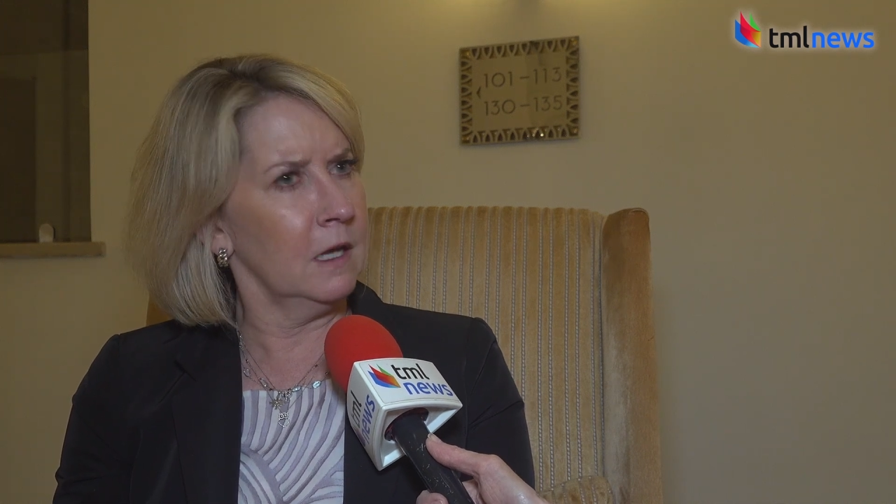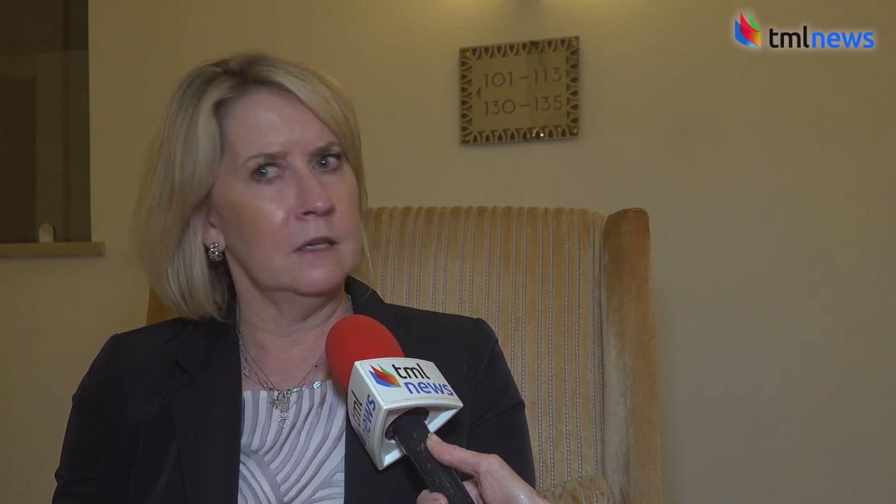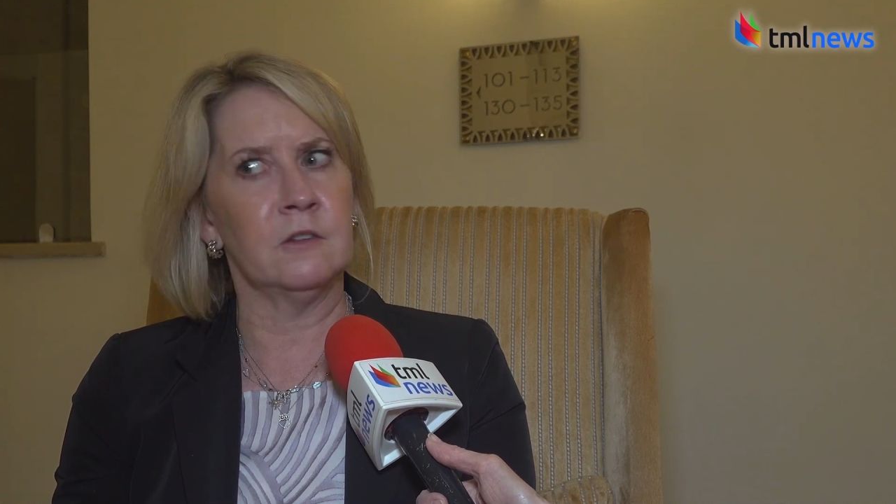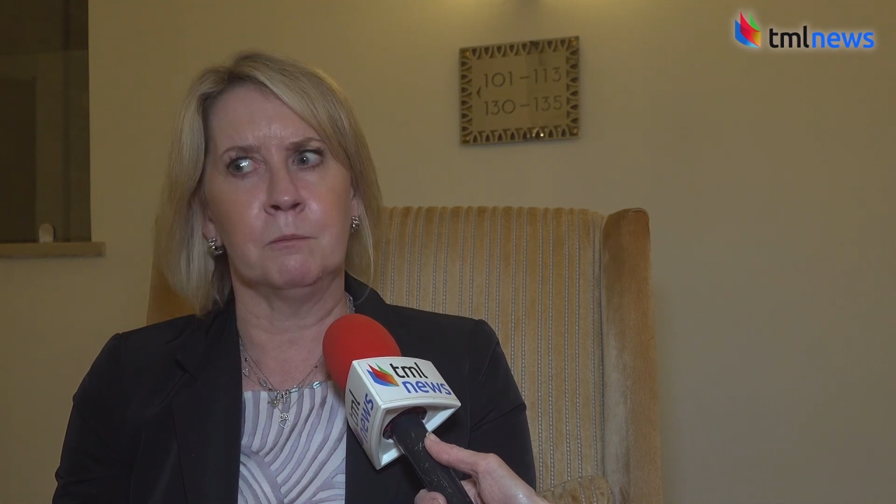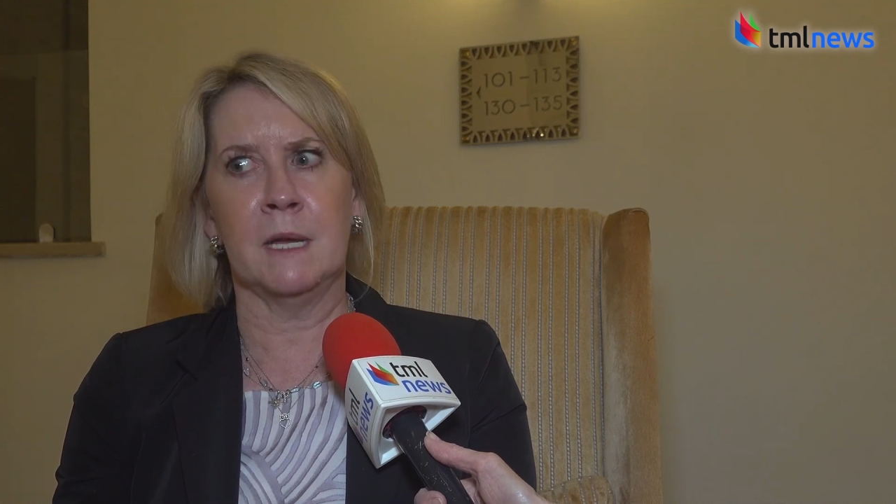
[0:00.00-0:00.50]
and
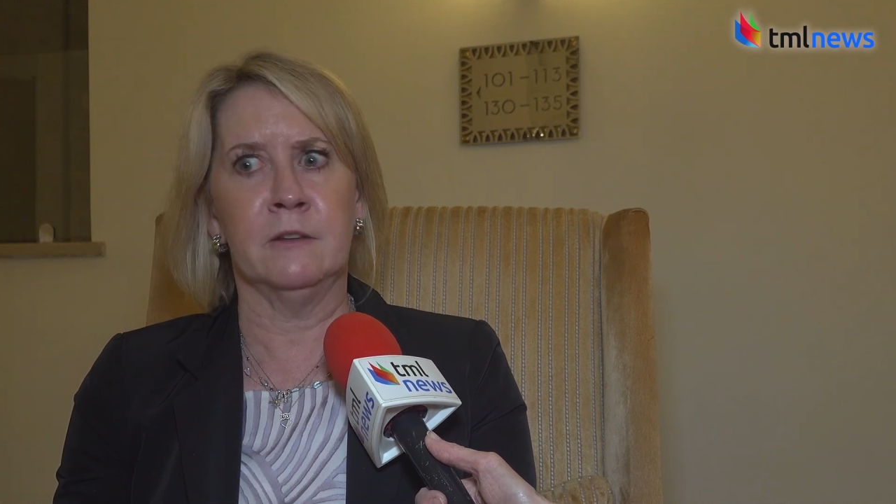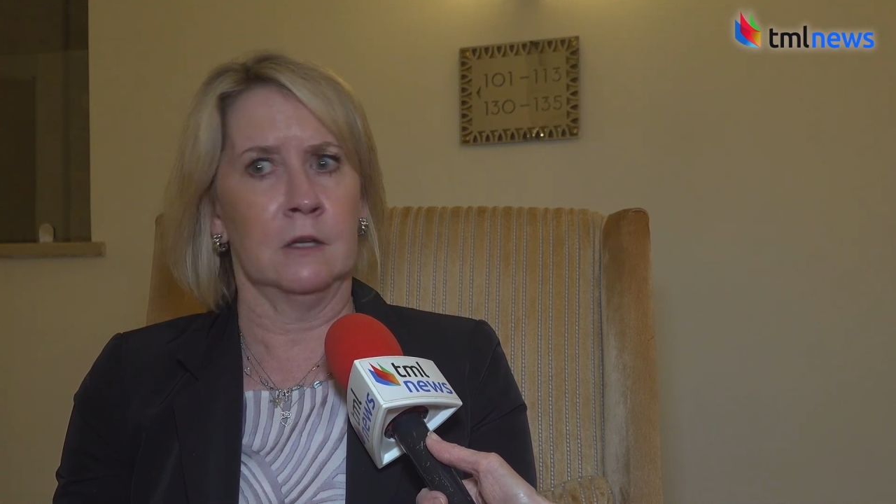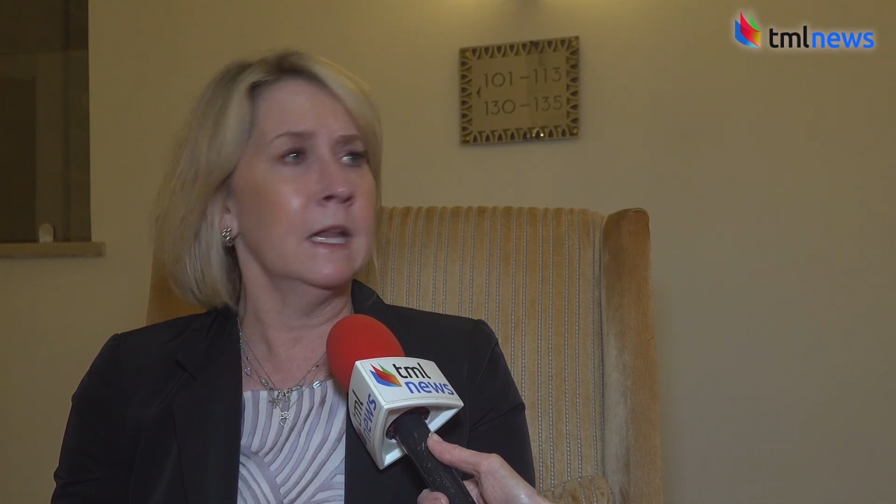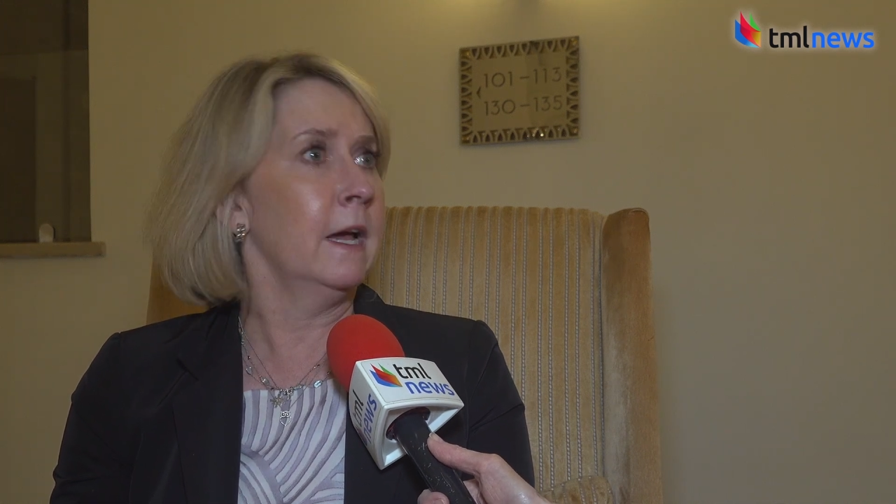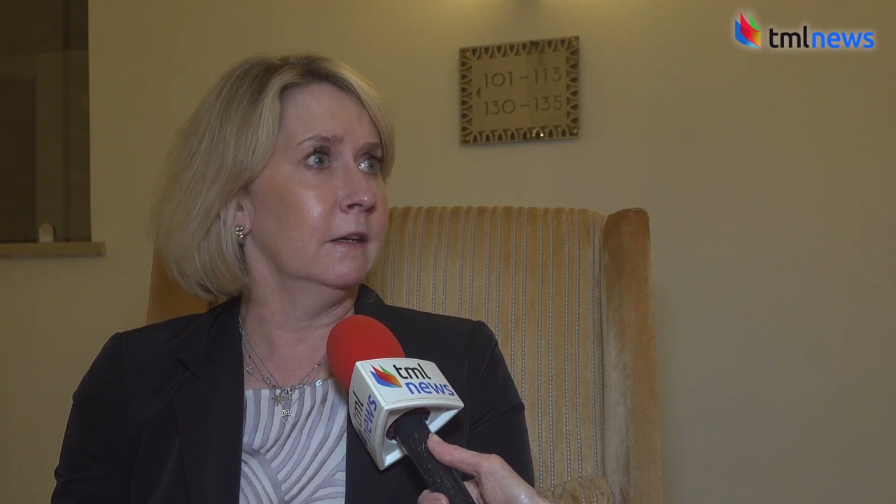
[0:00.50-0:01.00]
it's
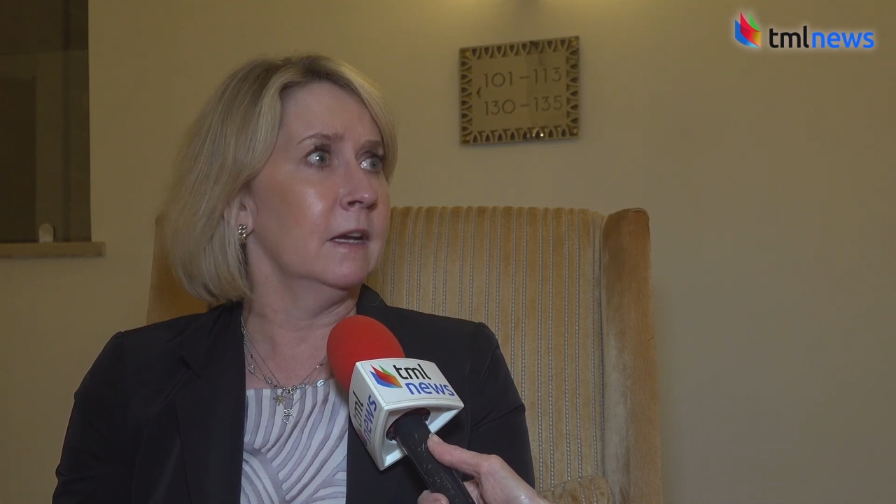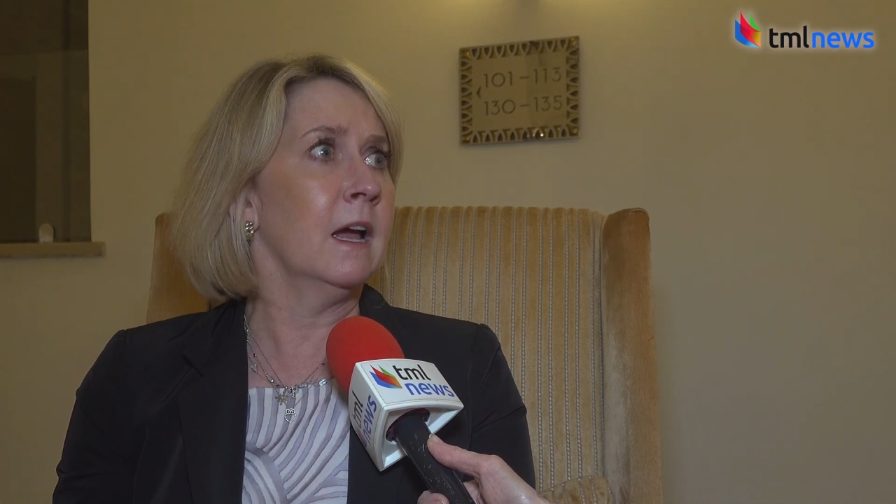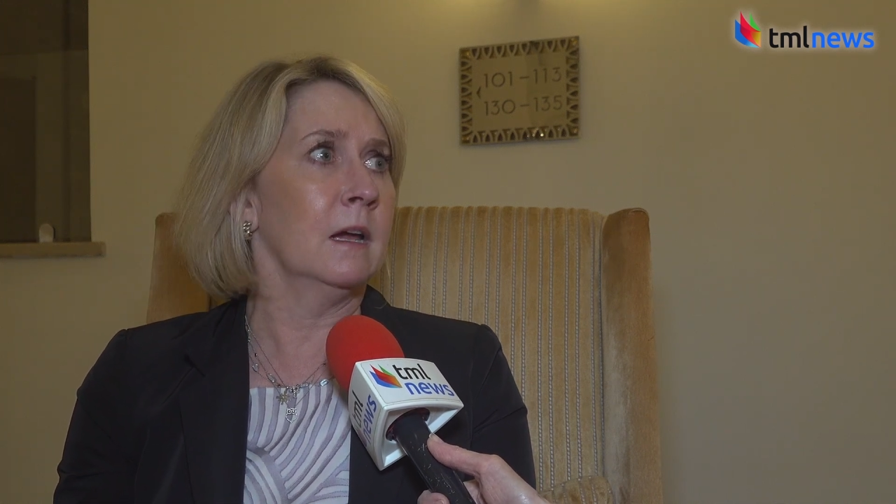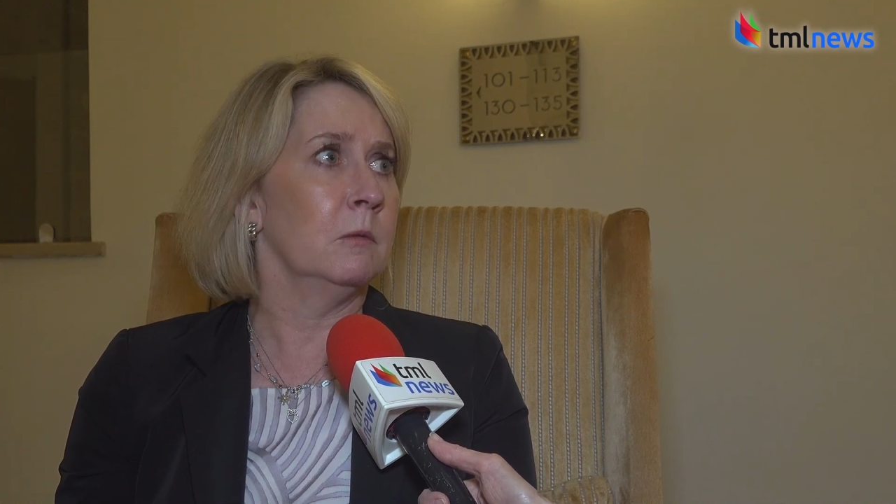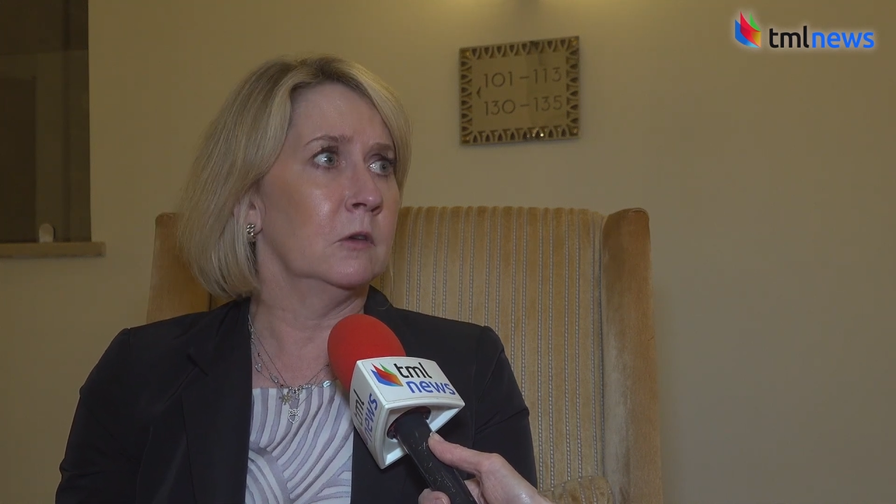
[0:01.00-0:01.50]
a lot of
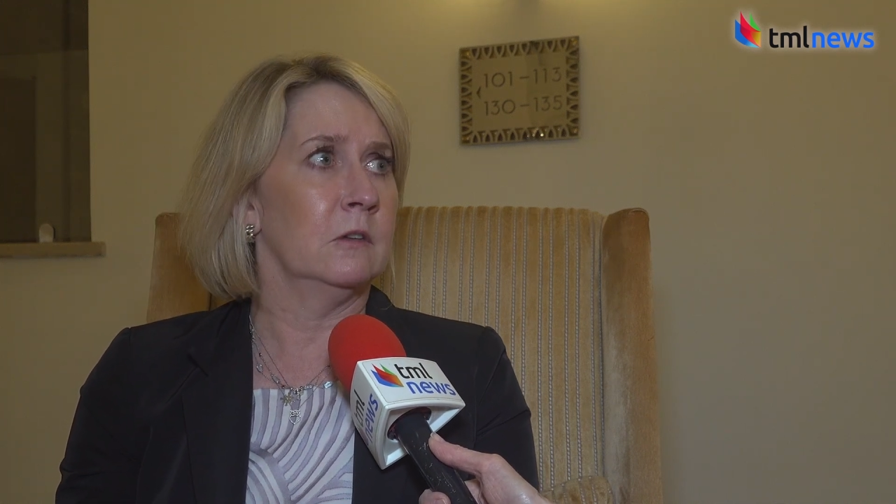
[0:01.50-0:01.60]
dimes.